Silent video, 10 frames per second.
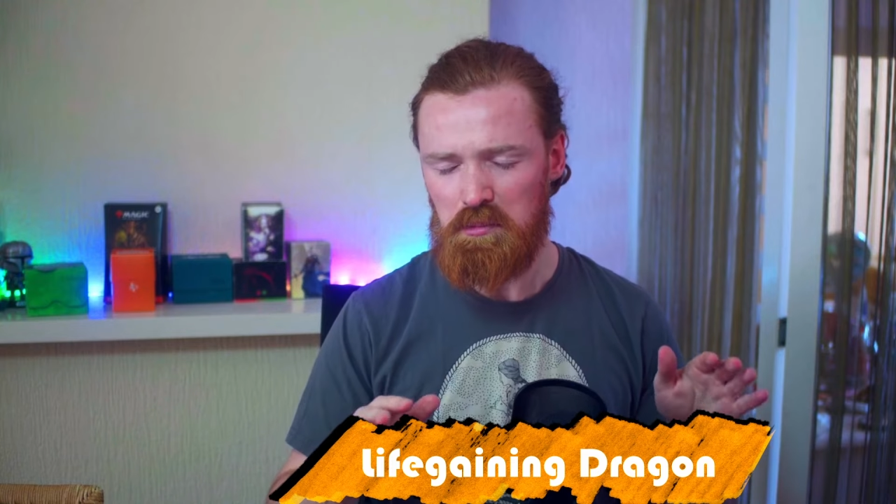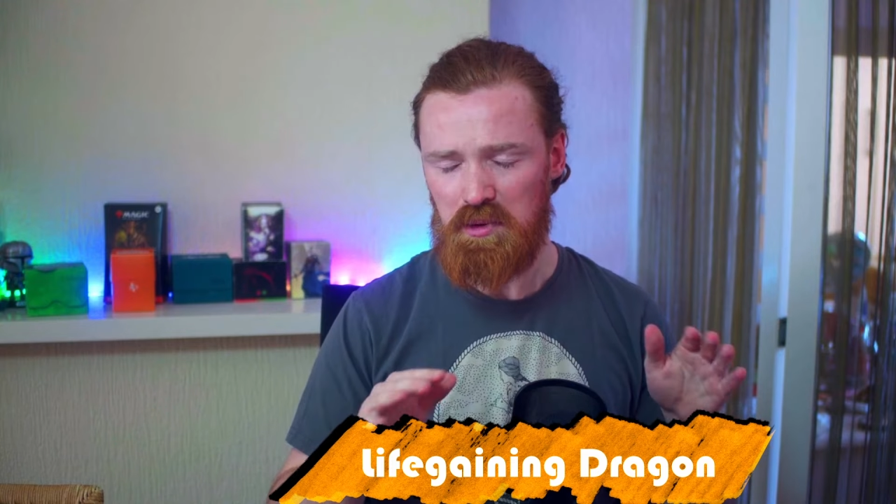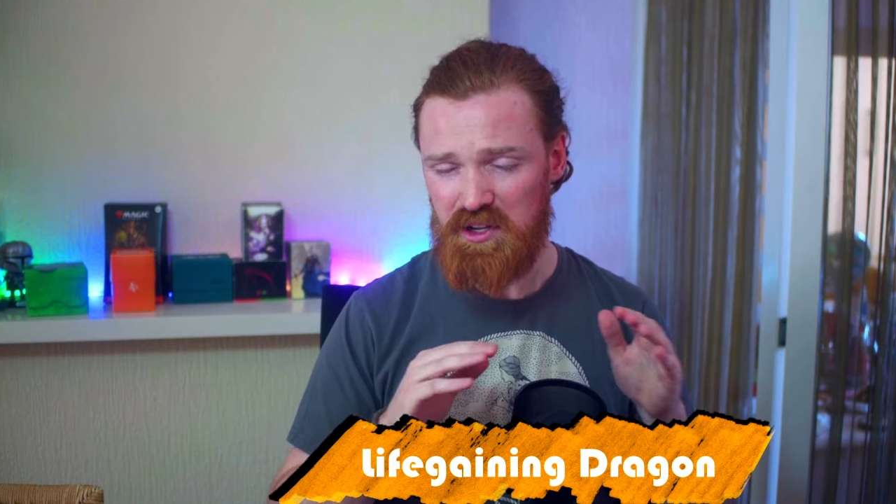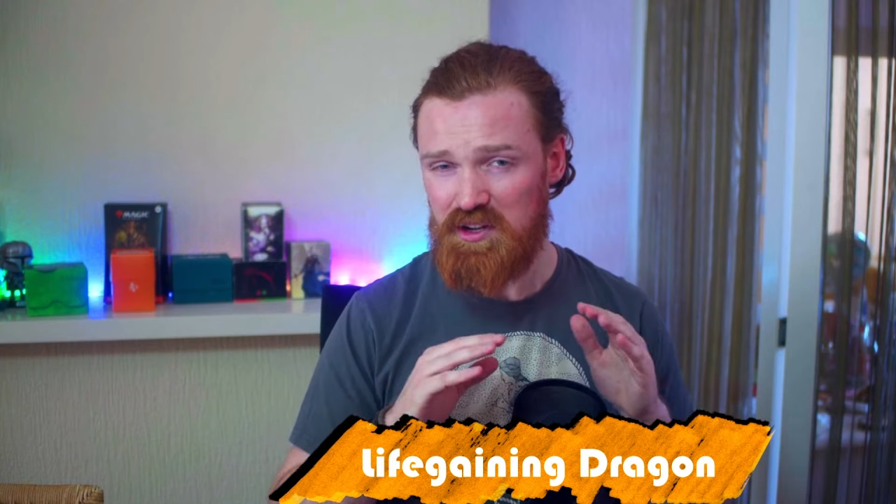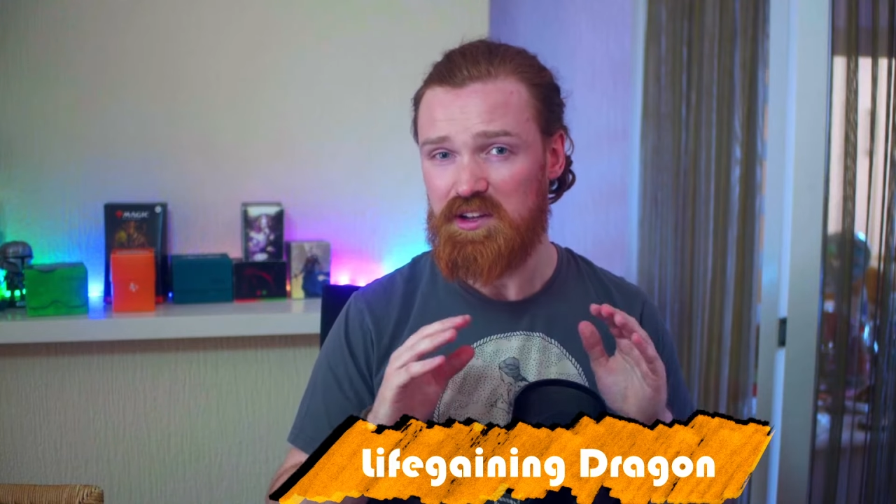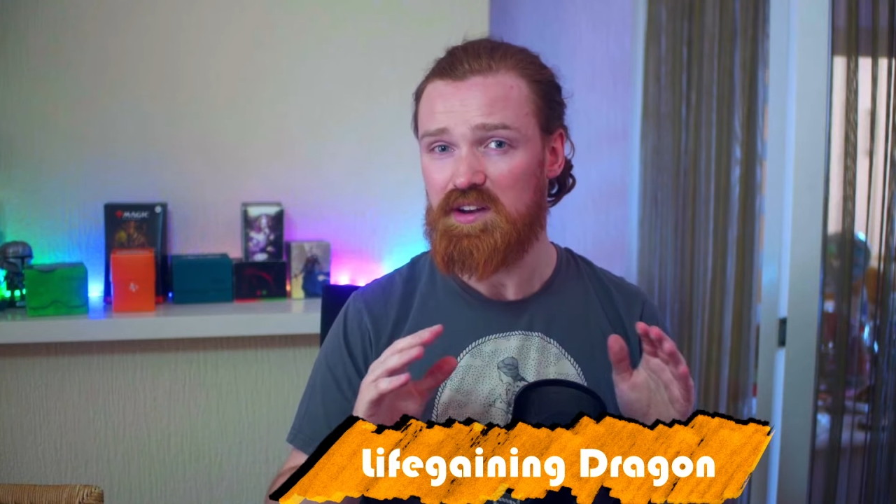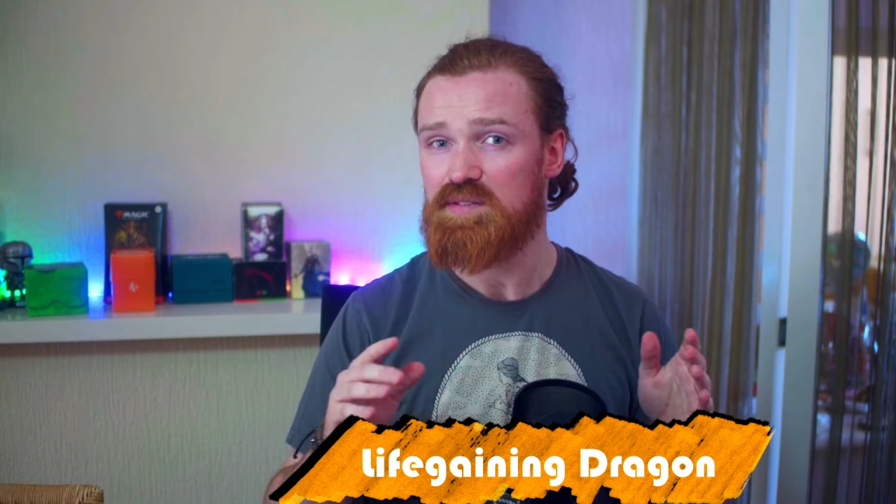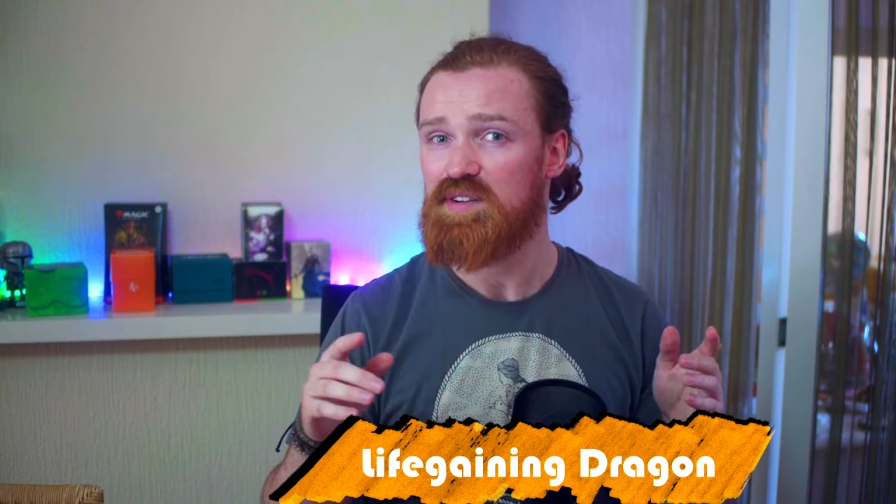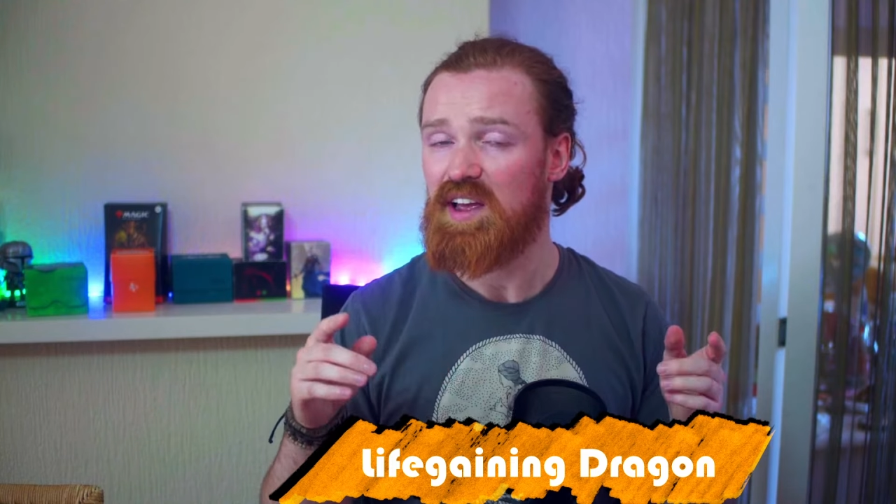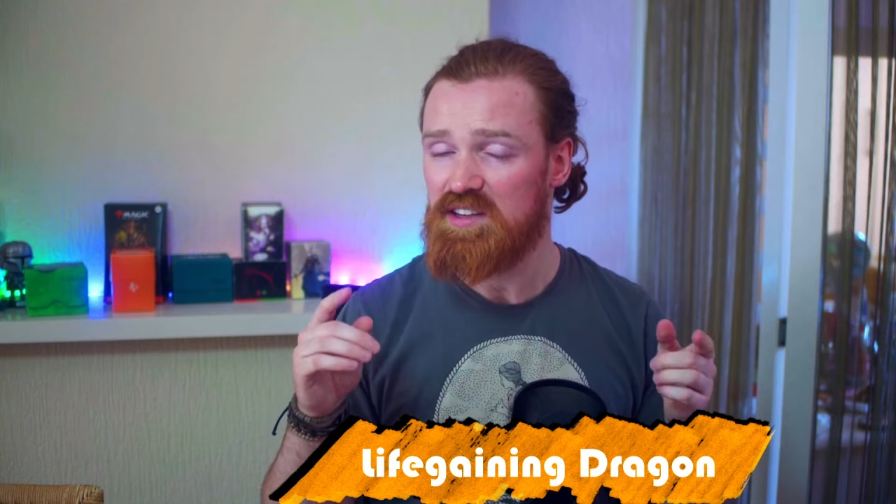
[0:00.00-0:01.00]
But all the other
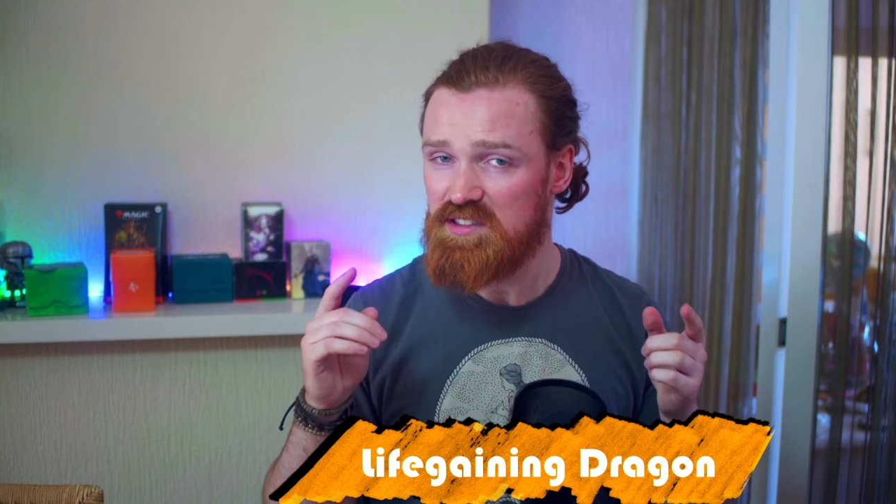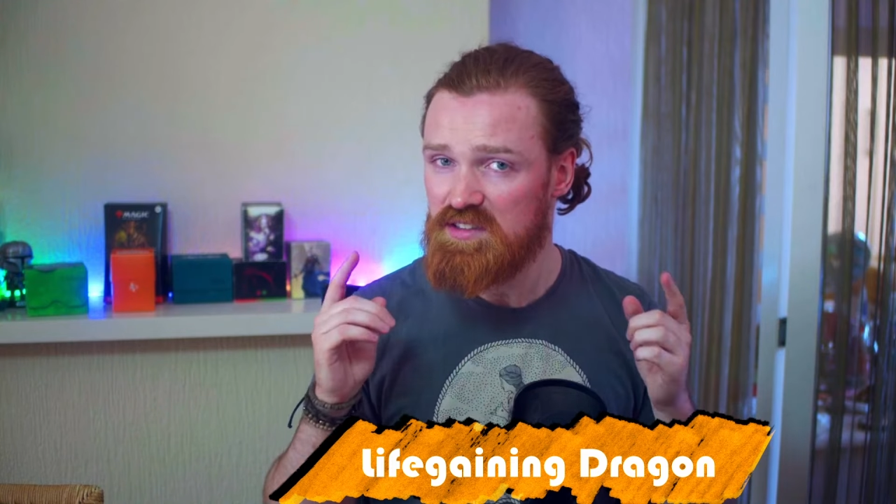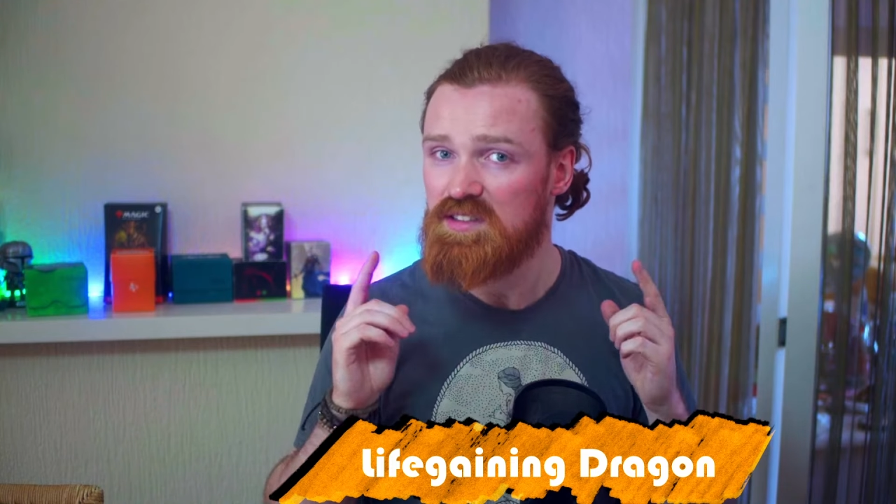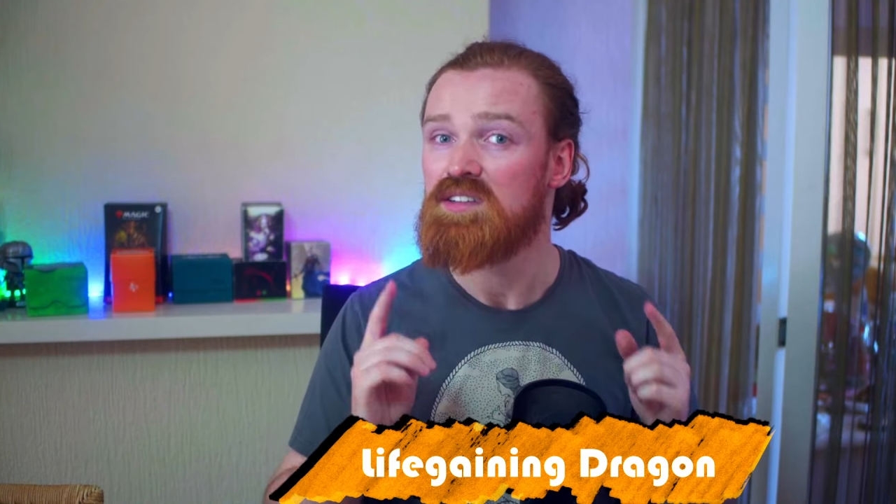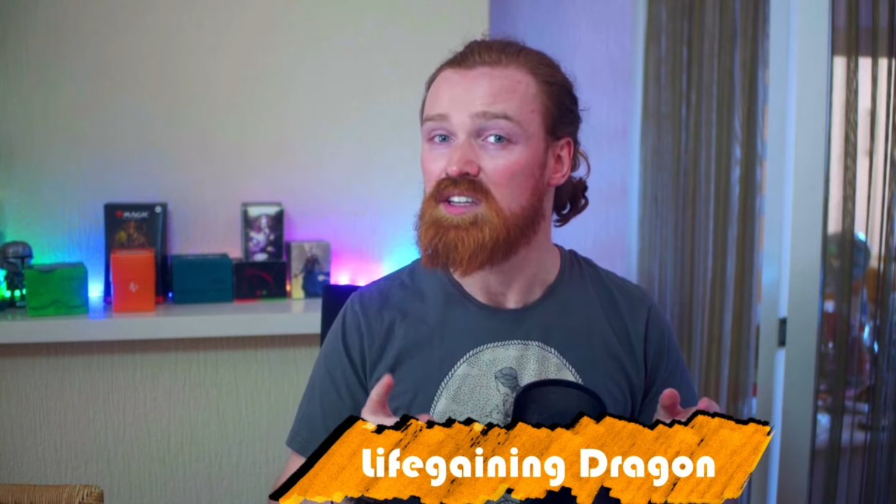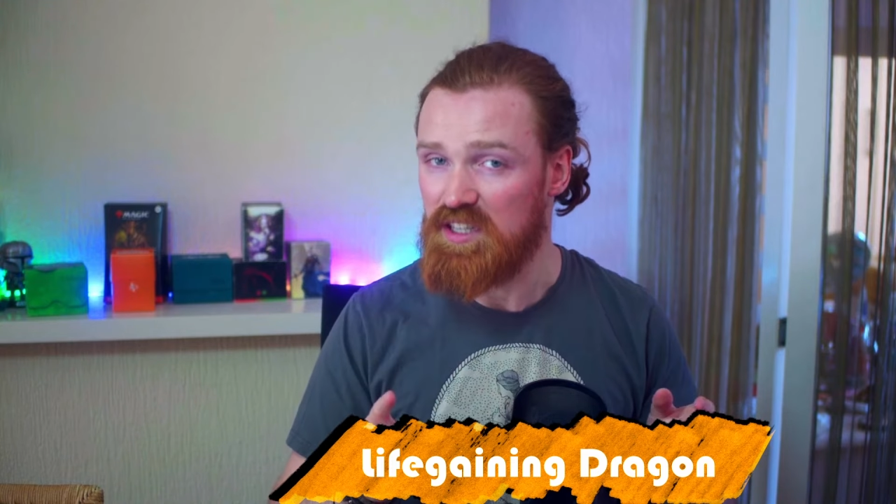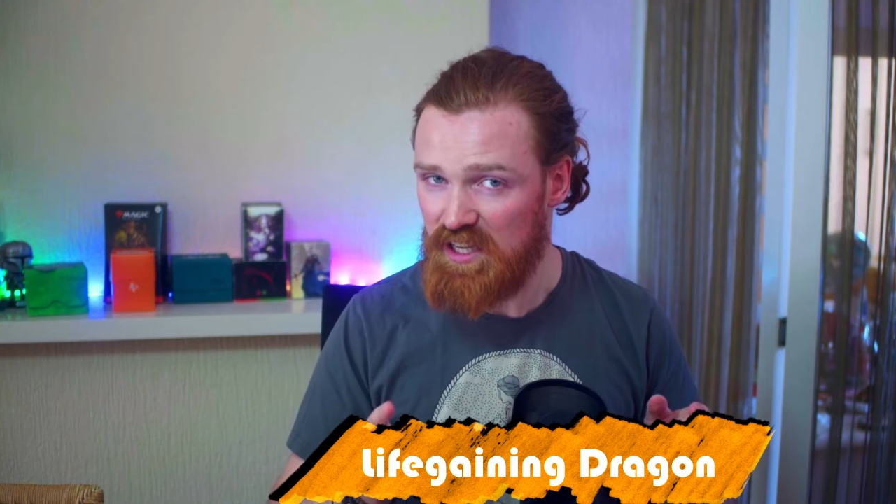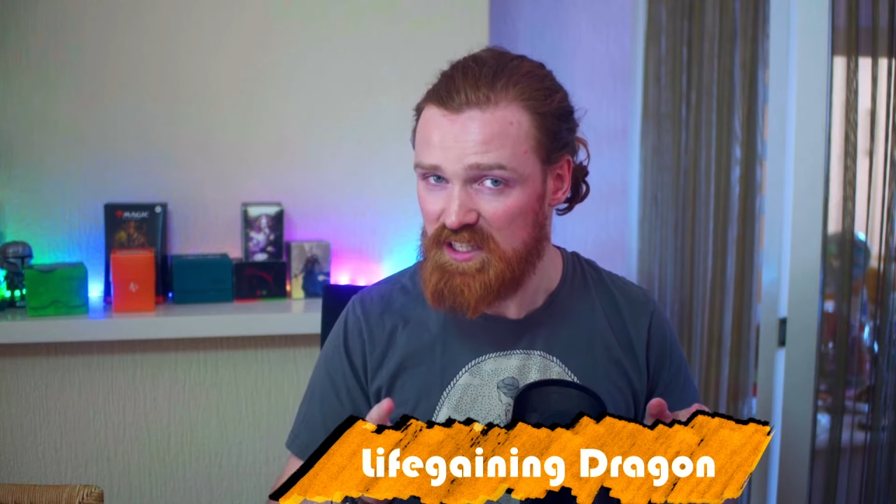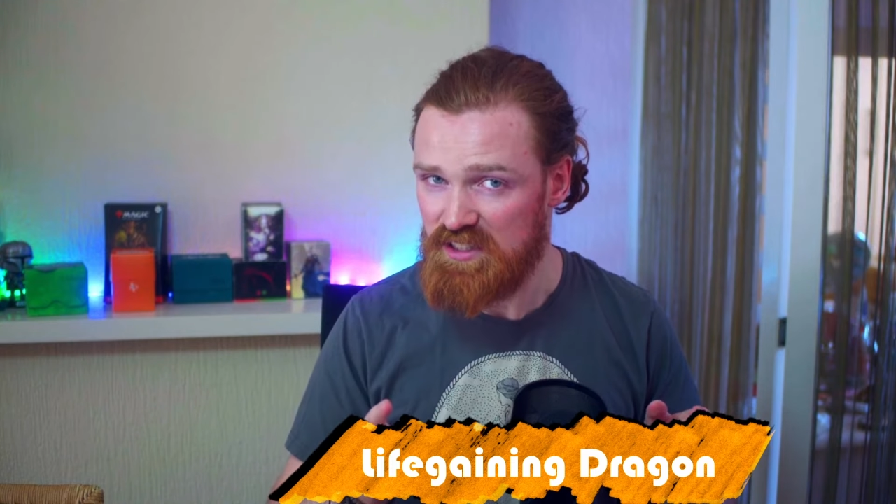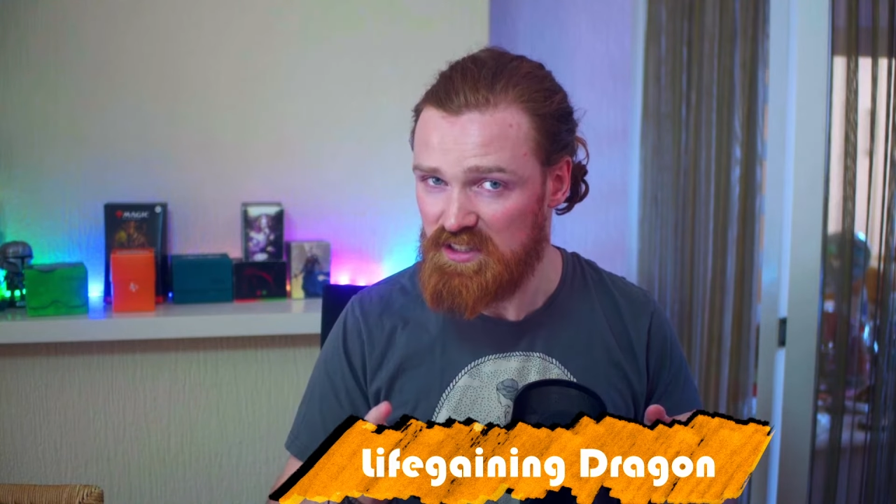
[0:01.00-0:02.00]
things,
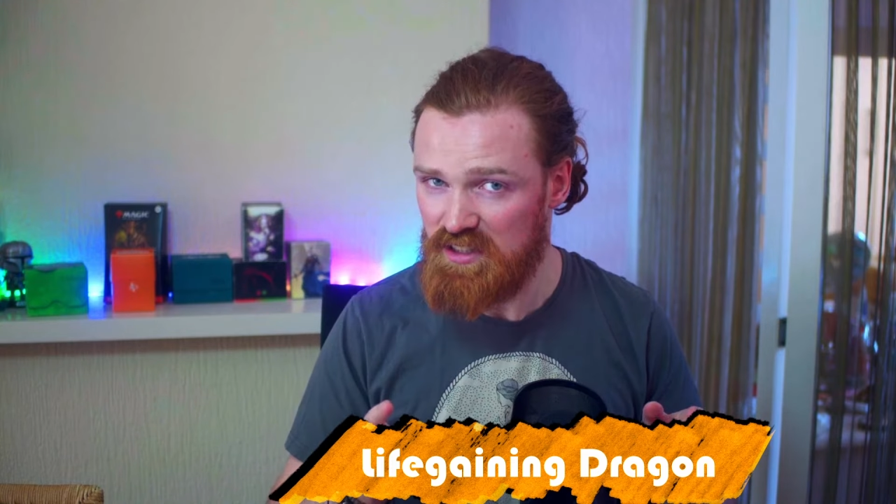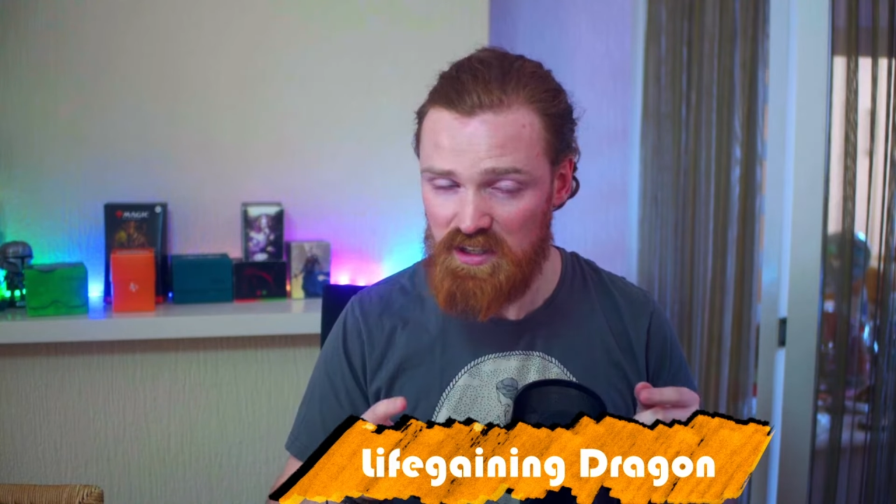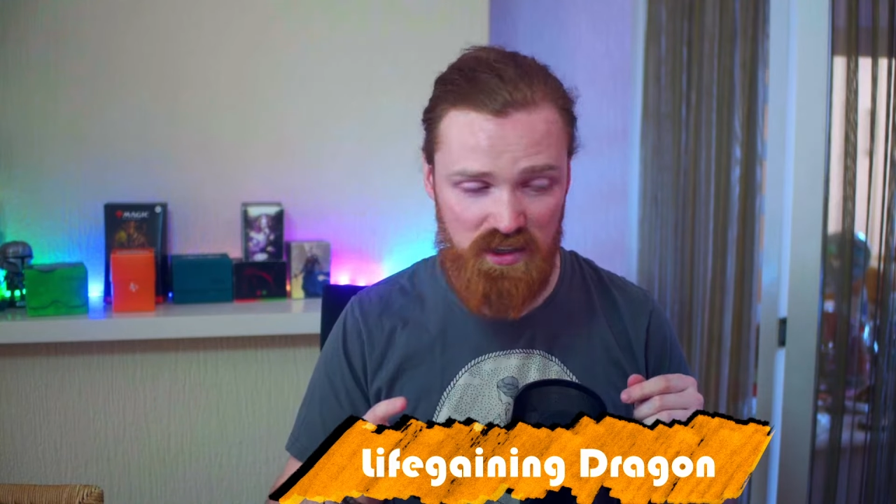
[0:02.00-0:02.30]
yes.